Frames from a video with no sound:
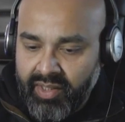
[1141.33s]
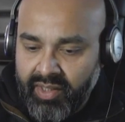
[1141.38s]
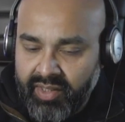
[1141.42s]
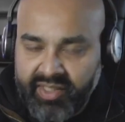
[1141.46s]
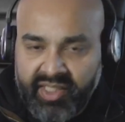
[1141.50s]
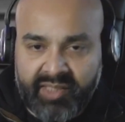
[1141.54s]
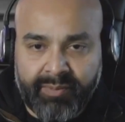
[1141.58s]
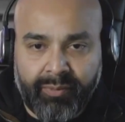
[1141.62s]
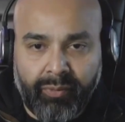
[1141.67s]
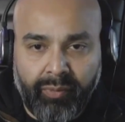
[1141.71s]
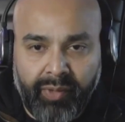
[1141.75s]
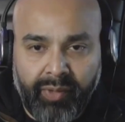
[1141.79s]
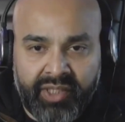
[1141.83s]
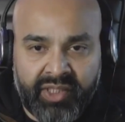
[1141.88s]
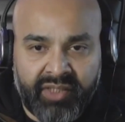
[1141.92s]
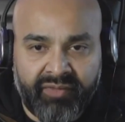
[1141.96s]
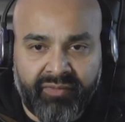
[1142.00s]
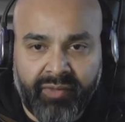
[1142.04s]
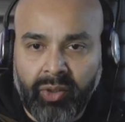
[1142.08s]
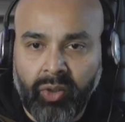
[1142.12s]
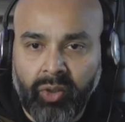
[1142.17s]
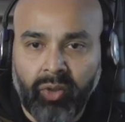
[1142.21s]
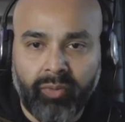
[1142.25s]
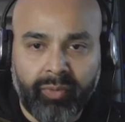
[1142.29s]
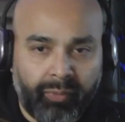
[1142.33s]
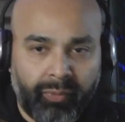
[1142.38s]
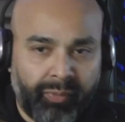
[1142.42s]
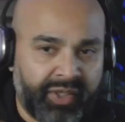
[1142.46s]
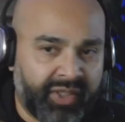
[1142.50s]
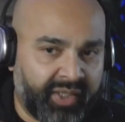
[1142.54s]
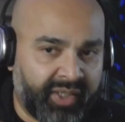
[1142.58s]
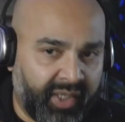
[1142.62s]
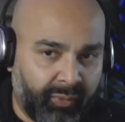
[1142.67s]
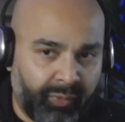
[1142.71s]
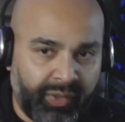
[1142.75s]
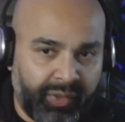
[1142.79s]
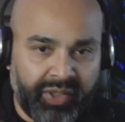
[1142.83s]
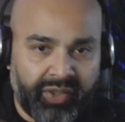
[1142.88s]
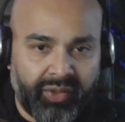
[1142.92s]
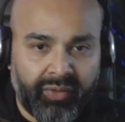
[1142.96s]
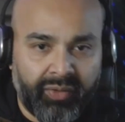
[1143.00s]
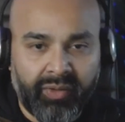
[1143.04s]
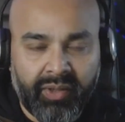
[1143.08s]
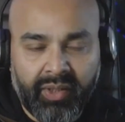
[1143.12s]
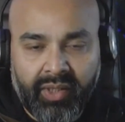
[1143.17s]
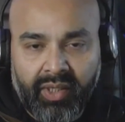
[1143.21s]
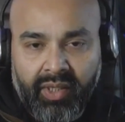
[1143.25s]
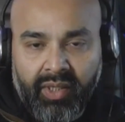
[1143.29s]
has aspirations for global reach like we
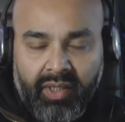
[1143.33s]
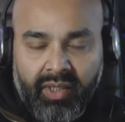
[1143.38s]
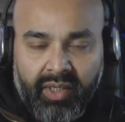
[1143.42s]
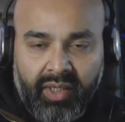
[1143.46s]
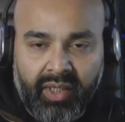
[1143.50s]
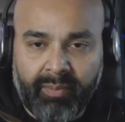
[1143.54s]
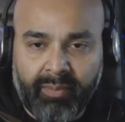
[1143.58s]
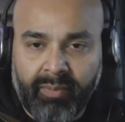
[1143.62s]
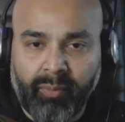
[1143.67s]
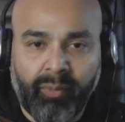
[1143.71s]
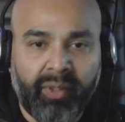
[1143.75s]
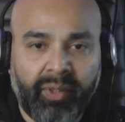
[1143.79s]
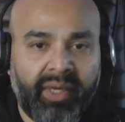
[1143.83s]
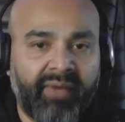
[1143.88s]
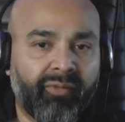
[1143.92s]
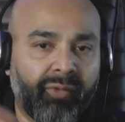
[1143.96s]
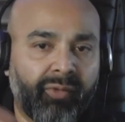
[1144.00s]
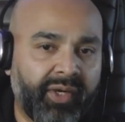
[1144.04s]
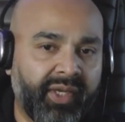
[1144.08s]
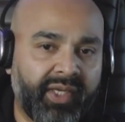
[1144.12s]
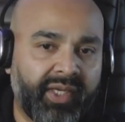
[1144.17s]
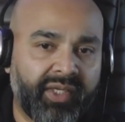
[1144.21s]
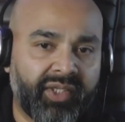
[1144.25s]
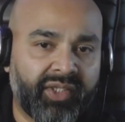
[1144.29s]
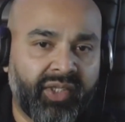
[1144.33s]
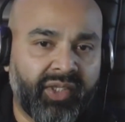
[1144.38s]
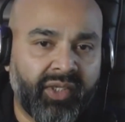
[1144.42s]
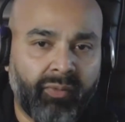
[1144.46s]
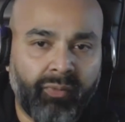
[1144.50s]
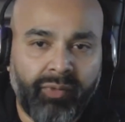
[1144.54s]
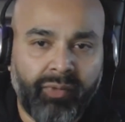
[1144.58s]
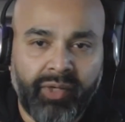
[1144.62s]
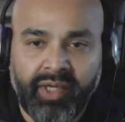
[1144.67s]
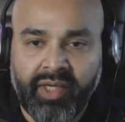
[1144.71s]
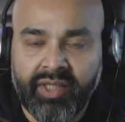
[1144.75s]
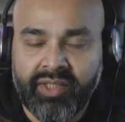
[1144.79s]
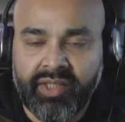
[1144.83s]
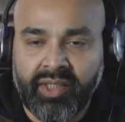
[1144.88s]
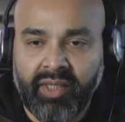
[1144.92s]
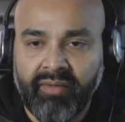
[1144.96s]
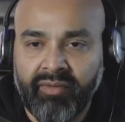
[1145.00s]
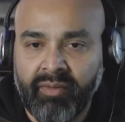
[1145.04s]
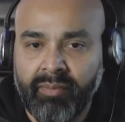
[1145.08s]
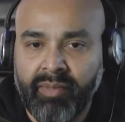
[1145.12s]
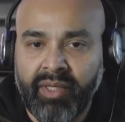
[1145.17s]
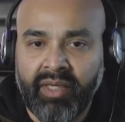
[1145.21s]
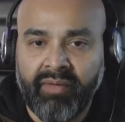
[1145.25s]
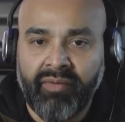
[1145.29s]
do. But whatever it is, we're here to
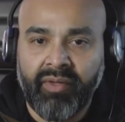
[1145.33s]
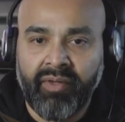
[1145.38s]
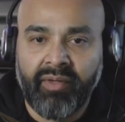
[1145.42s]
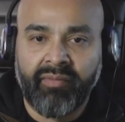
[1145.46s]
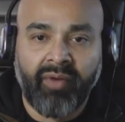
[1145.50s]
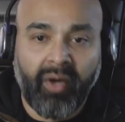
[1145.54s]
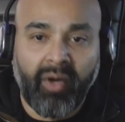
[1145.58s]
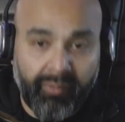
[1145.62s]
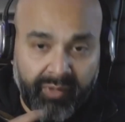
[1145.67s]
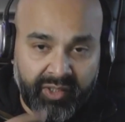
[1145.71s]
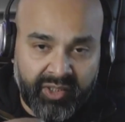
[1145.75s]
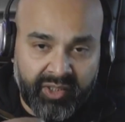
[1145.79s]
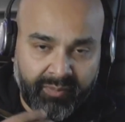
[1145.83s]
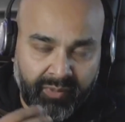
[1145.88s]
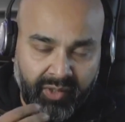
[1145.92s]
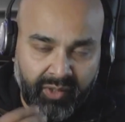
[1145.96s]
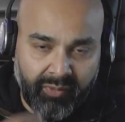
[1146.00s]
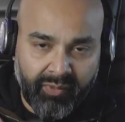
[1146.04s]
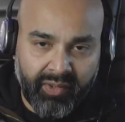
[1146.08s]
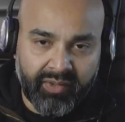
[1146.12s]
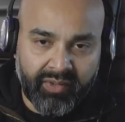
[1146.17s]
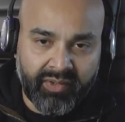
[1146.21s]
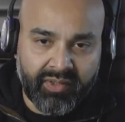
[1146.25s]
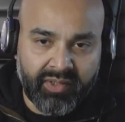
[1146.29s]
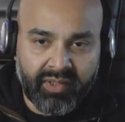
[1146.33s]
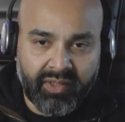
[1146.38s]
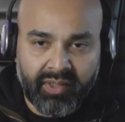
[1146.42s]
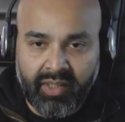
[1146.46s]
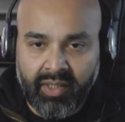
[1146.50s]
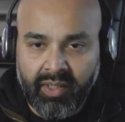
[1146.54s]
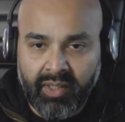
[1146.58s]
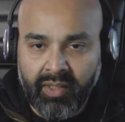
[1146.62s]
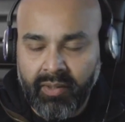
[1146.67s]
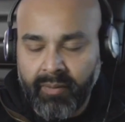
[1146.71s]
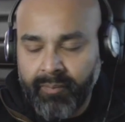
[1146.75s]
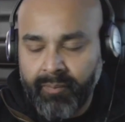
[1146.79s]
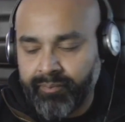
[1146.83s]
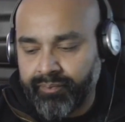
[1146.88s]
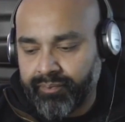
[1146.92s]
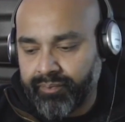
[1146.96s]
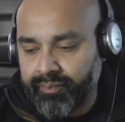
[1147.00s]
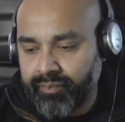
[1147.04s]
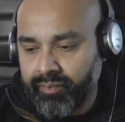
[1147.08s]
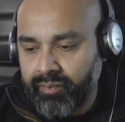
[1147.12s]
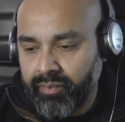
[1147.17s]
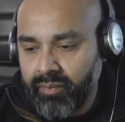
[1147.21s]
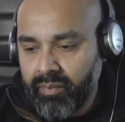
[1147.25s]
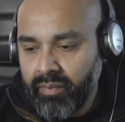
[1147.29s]
give you the benefit of our experience, and
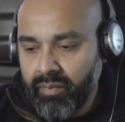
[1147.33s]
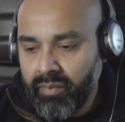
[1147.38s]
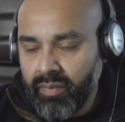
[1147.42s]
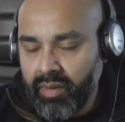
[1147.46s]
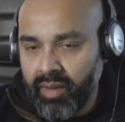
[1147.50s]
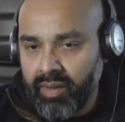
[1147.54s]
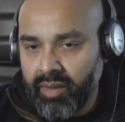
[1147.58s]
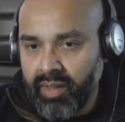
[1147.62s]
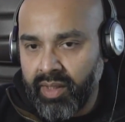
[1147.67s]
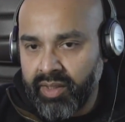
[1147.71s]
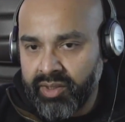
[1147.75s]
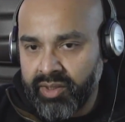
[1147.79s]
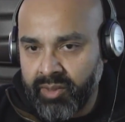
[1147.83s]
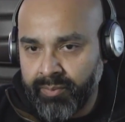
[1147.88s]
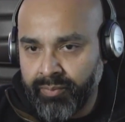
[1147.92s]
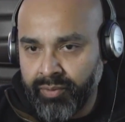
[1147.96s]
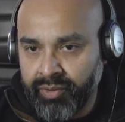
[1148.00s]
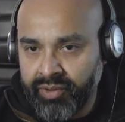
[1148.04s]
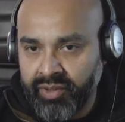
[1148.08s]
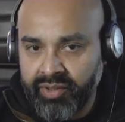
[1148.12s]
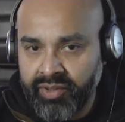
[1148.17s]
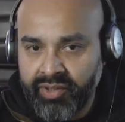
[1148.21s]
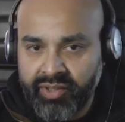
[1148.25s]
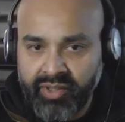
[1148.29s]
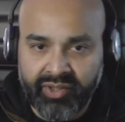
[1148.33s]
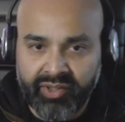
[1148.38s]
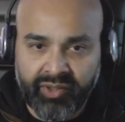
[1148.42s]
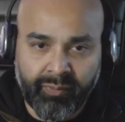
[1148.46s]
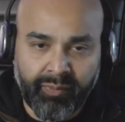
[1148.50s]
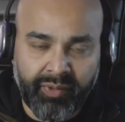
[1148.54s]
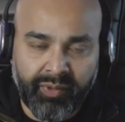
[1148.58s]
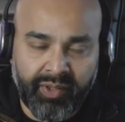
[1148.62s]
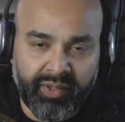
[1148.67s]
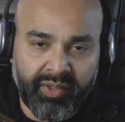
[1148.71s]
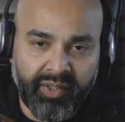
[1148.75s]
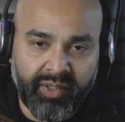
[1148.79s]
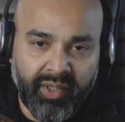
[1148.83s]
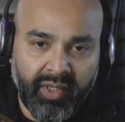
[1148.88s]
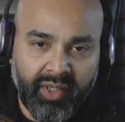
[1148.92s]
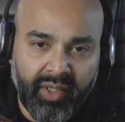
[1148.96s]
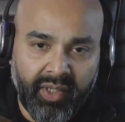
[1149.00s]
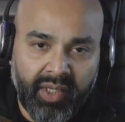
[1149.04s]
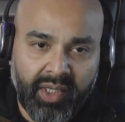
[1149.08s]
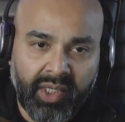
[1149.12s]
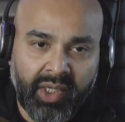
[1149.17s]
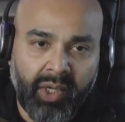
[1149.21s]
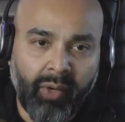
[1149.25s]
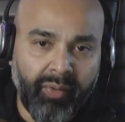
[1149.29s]
to put you in touch with
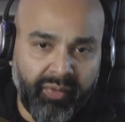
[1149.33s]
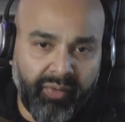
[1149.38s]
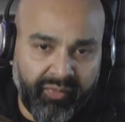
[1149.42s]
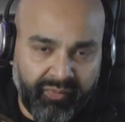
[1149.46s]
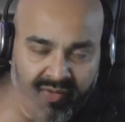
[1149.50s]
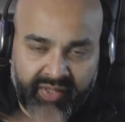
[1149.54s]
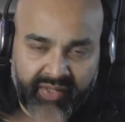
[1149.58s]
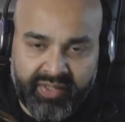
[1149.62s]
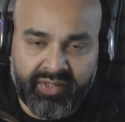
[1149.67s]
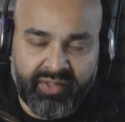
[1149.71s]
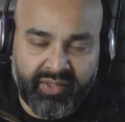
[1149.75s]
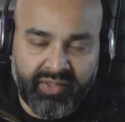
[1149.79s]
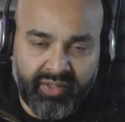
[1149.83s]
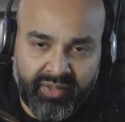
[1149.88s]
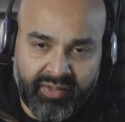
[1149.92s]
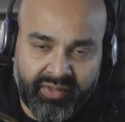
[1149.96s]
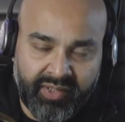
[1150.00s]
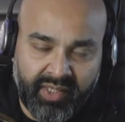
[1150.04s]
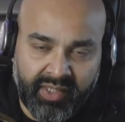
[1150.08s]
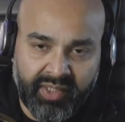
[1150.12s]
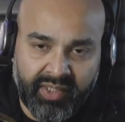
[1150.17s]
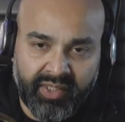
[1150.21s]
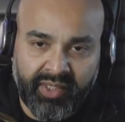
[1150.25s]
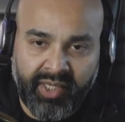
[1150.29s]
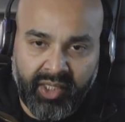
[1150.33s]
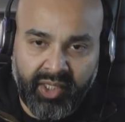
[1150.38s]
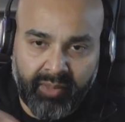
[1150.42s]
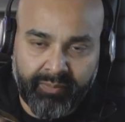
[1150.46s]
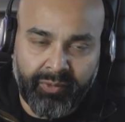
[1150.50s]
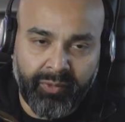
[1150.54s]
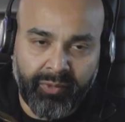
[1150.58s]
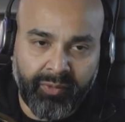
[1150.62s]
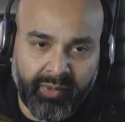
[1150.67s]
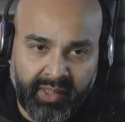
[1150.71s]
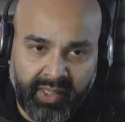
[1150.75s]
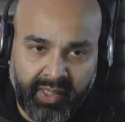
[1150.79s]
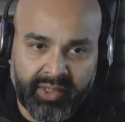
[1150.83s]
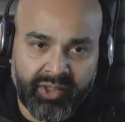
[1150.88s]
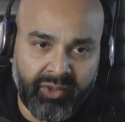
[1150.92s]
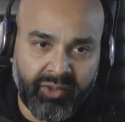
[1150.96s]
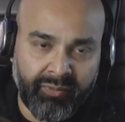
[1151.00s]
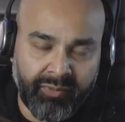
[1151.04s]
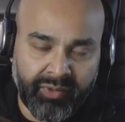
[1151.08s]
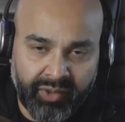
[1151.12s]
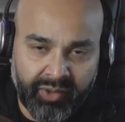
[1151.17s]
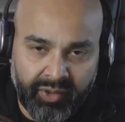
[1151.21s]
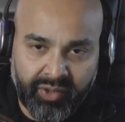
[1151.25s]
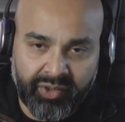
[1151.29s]
co-investors that can help you, guide
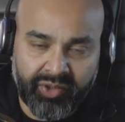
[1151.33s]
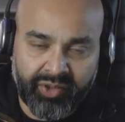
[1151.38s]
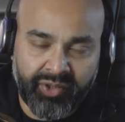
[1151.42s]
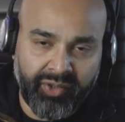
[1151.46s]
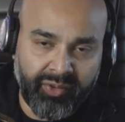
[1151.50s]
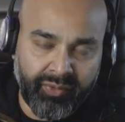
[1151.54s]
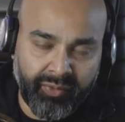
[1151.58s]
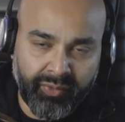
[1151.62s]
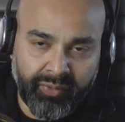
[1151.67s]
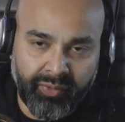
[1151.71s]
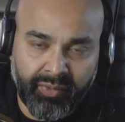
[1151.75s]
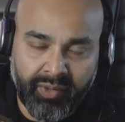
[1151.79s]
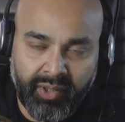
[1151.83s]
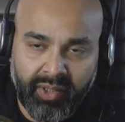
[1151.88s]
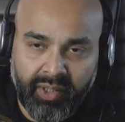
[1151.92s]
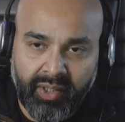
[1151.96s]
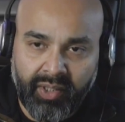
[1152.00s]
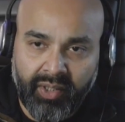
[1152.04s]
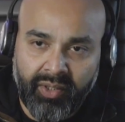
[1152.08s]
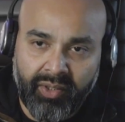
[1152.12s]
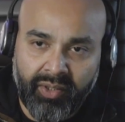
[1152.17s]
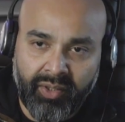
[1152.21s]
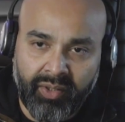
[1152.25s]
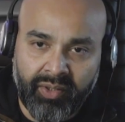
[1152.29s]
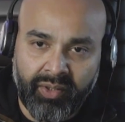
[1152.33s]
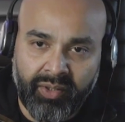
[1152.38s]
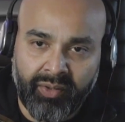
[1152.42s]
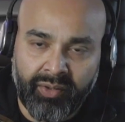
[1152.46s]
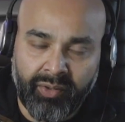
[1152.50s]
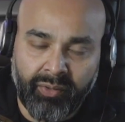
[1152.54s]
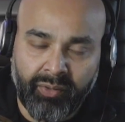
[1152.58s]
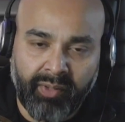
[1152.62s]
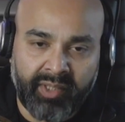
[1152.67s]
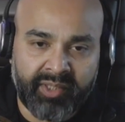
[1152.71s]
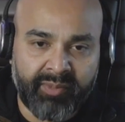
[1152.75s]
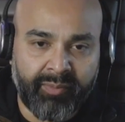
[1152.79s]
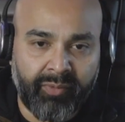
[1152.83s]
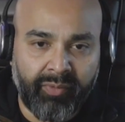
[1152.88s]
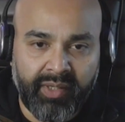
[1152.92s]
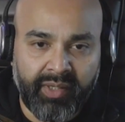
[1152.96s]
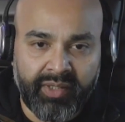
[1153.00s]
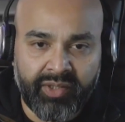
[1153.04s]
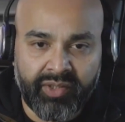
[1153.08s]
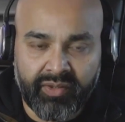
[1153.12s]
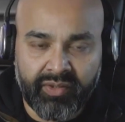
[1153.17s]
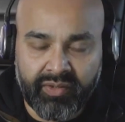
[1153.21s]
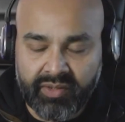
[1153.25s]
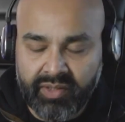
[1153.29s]
you, and nurture your
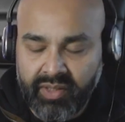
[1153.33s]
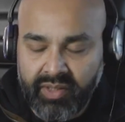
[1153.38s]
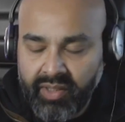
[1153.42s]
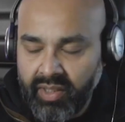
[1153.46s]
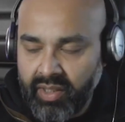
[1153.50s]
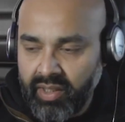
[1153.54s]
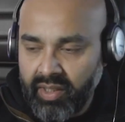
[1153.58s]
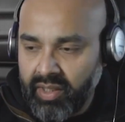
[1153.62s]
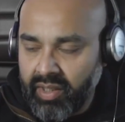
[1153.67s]
aspirations.